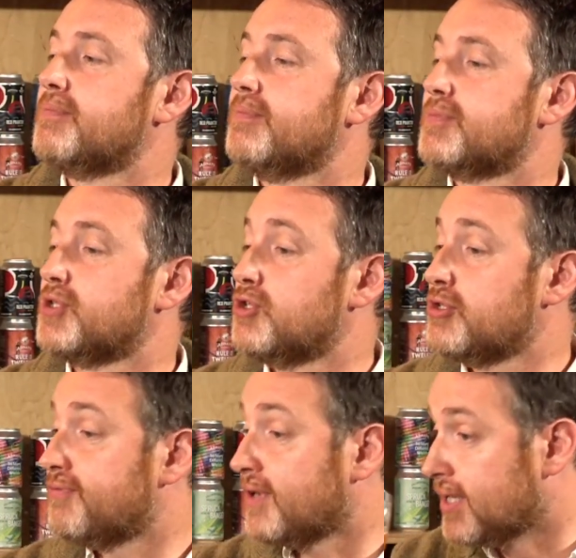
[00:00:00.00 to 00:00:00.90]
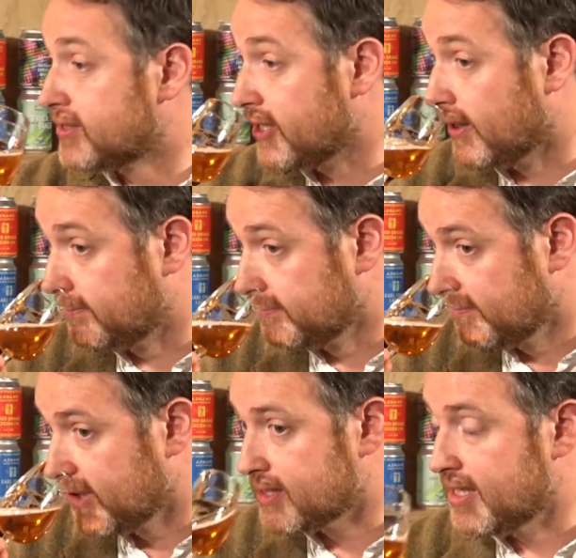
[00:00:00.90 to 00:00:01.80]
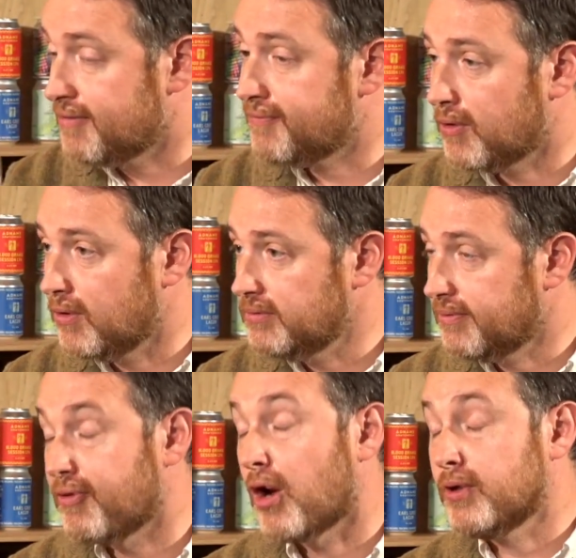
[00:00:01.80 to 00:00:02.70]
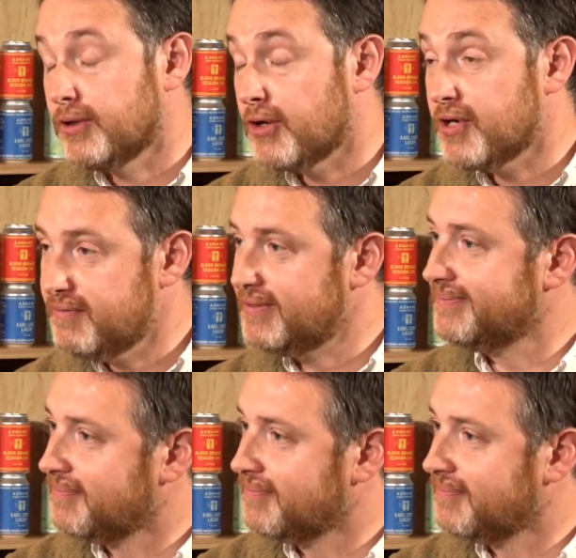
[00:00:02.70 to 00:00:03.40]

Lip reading: So you should find it's got a slightly floral note even.